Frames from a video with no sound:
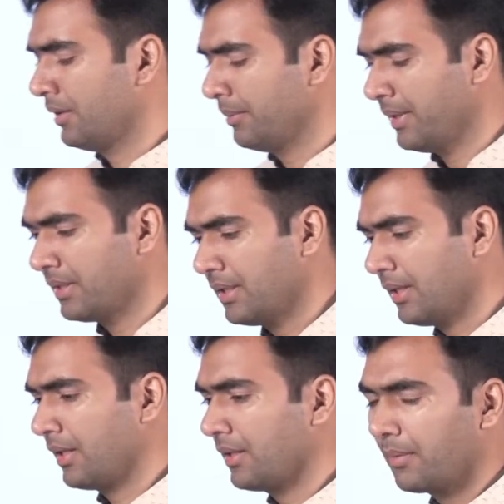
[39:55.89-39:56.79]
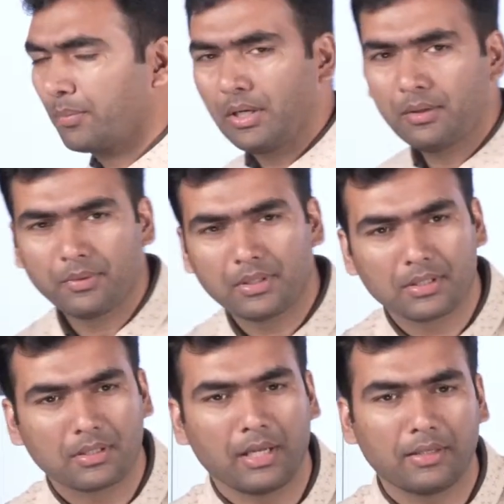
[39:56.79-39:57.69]
mentioned another point, which
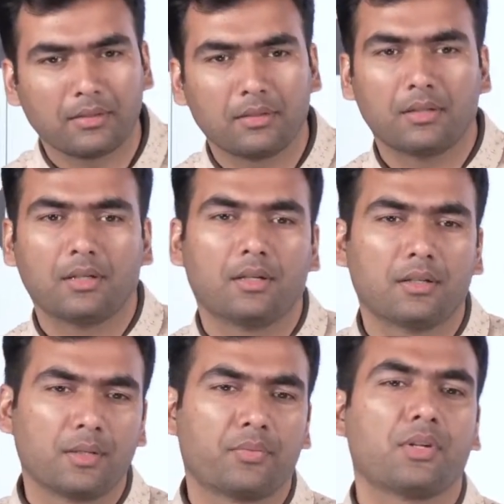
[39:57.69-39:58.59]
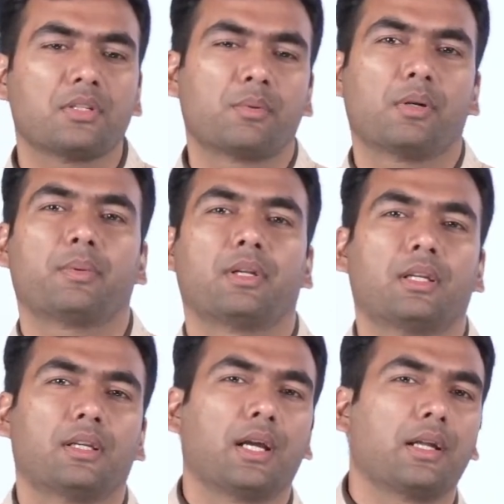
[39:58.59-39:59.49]
is like difference between
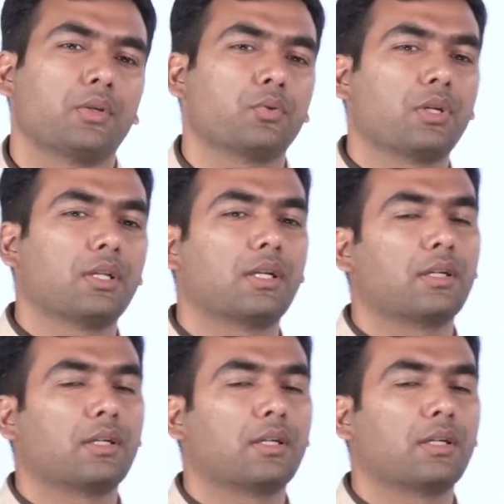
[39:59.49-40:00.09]
India and UK. That